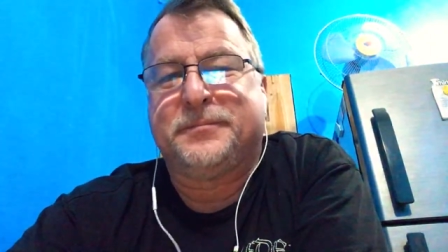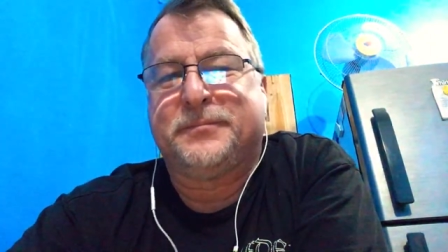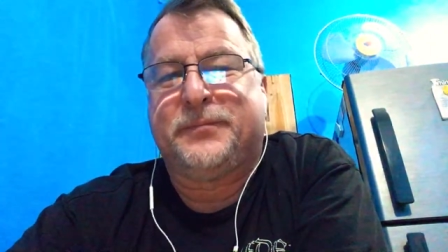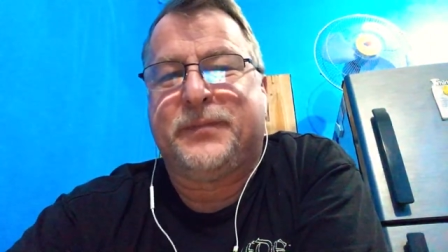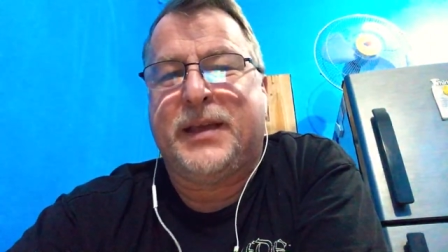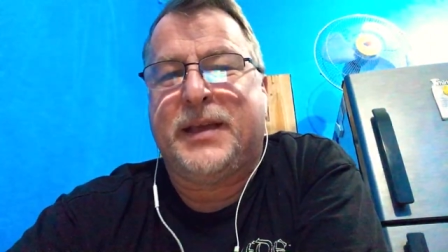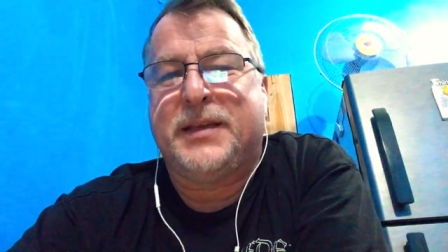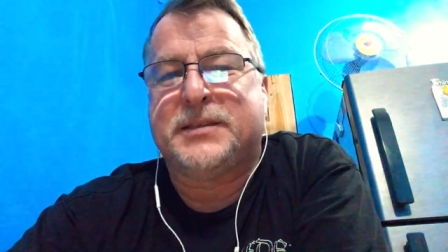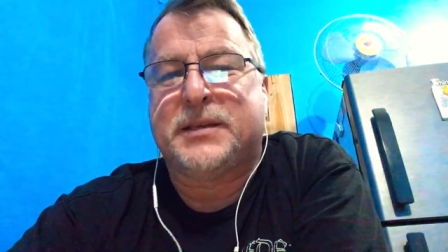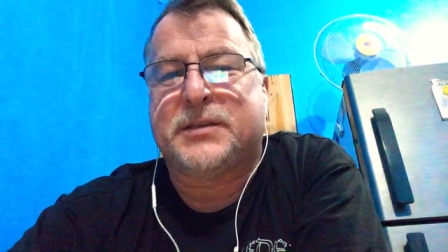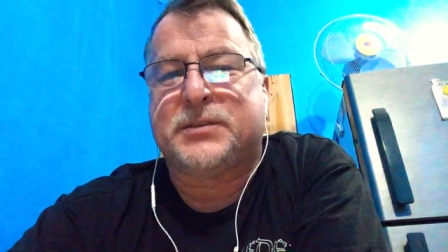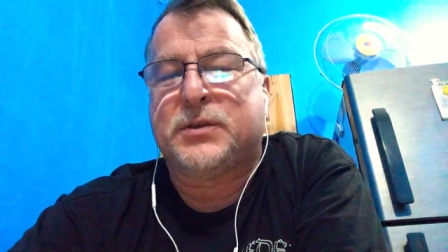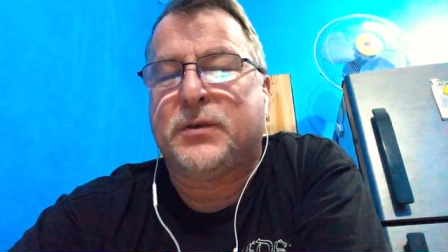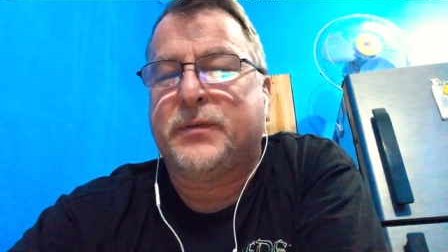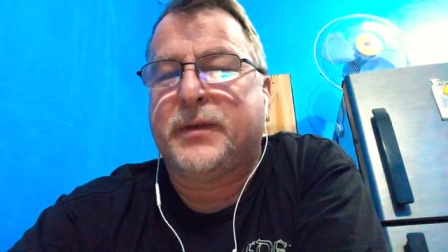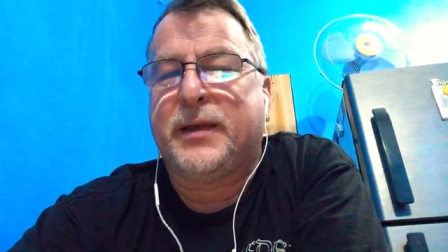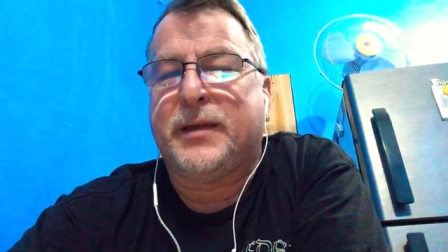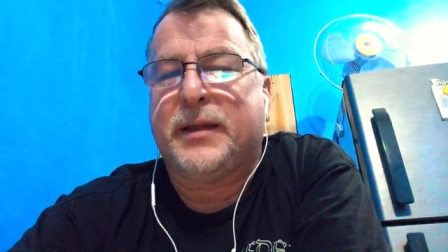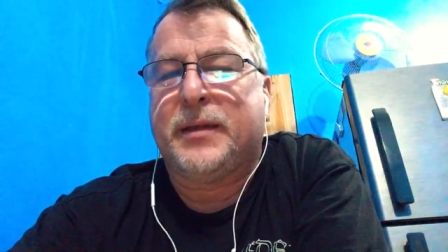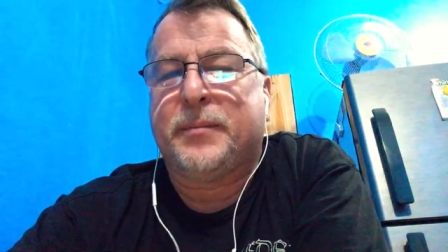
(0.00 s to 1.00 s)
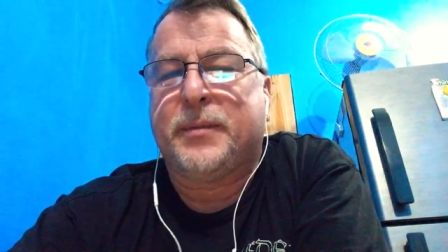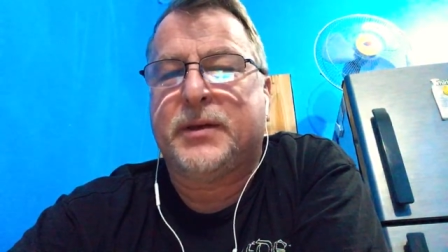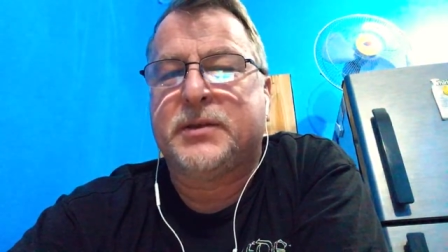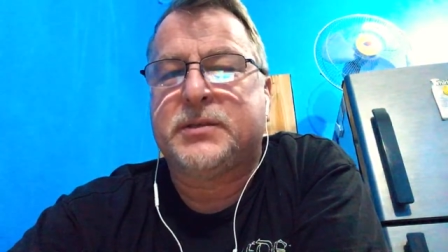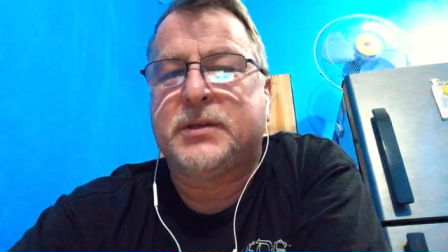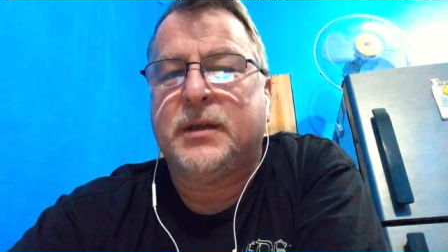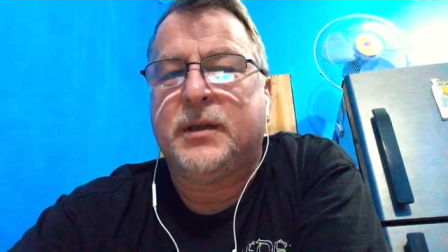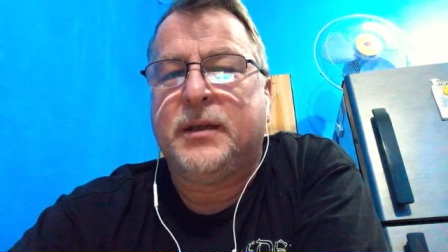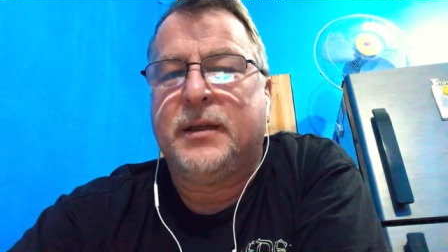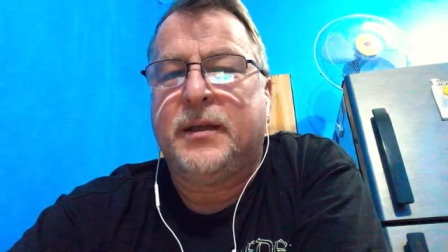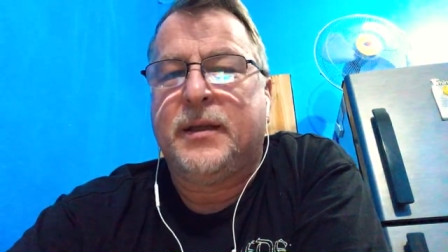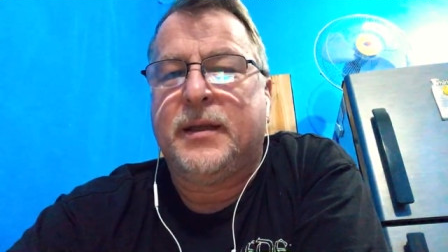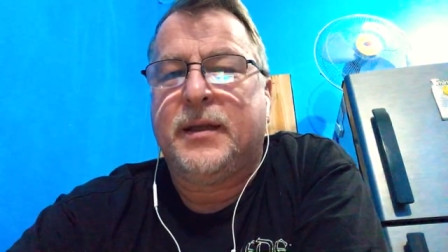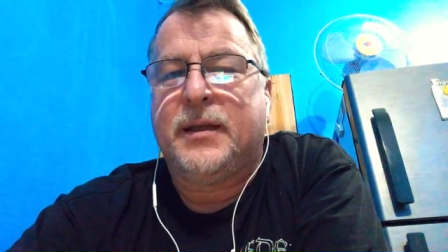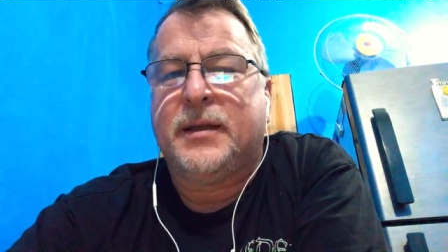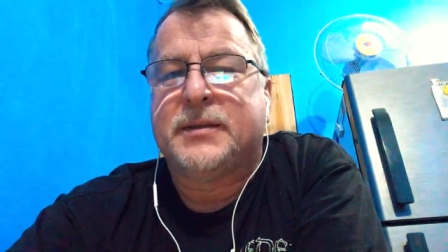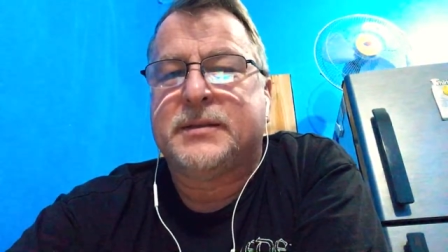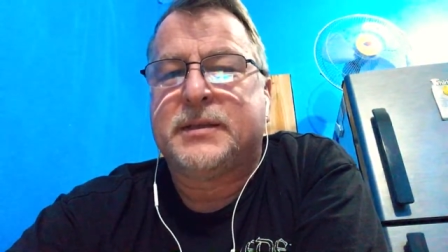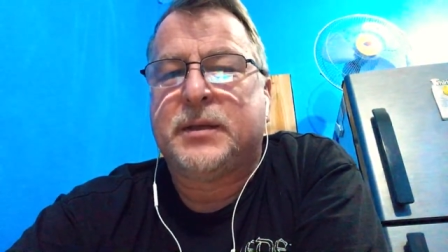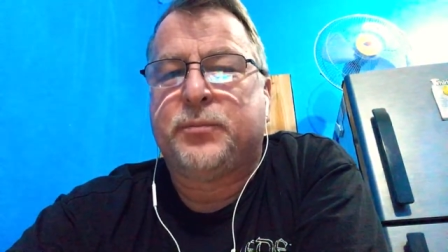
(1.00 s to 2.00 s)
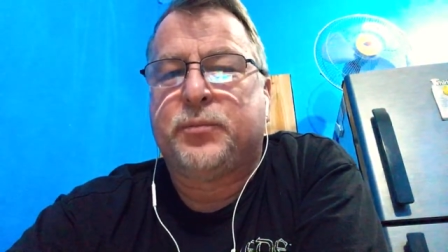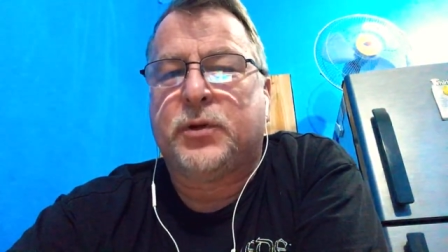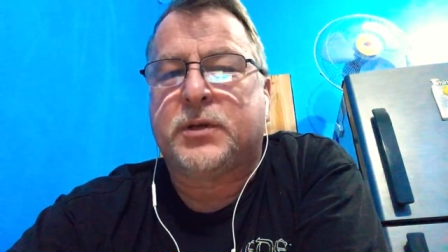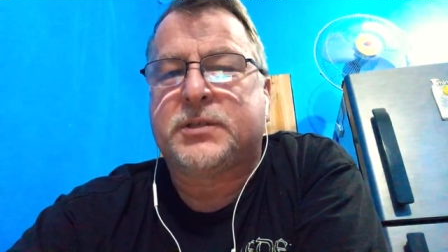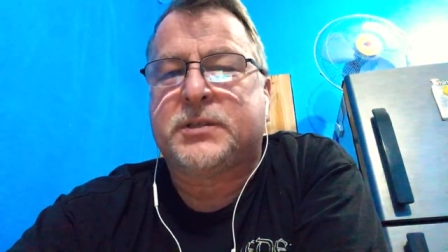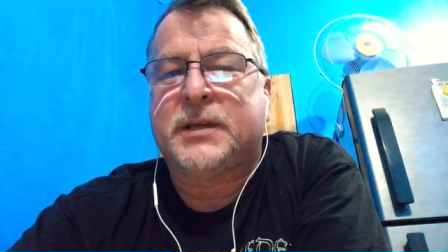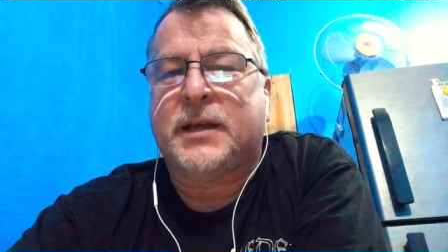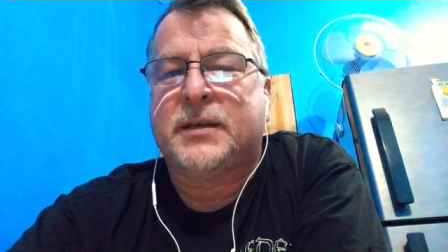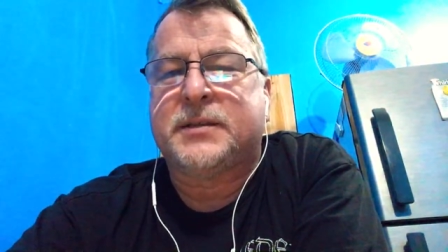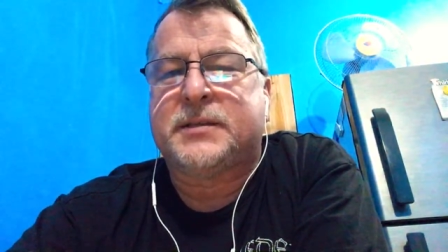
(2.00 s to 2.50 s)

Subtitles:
faze us over here that much. See, Brooks